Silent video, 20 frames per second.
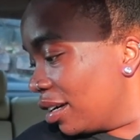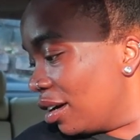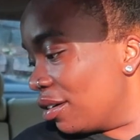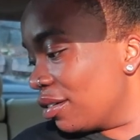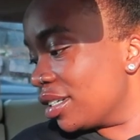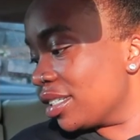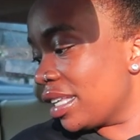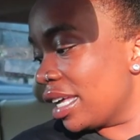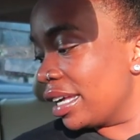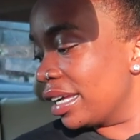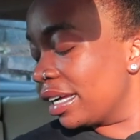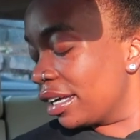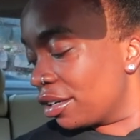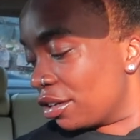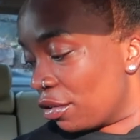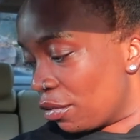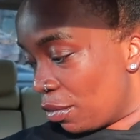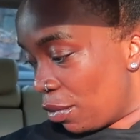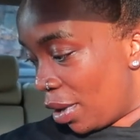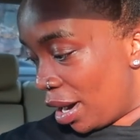Oh, because I ain't got
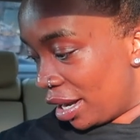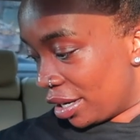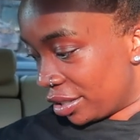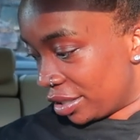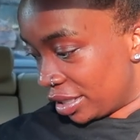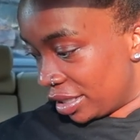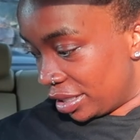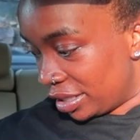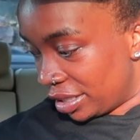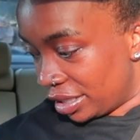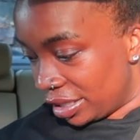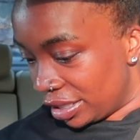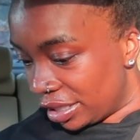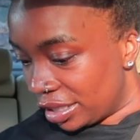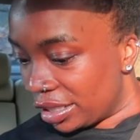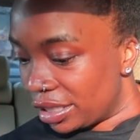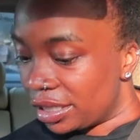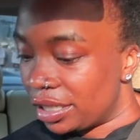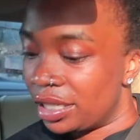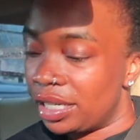no water in
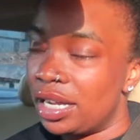here.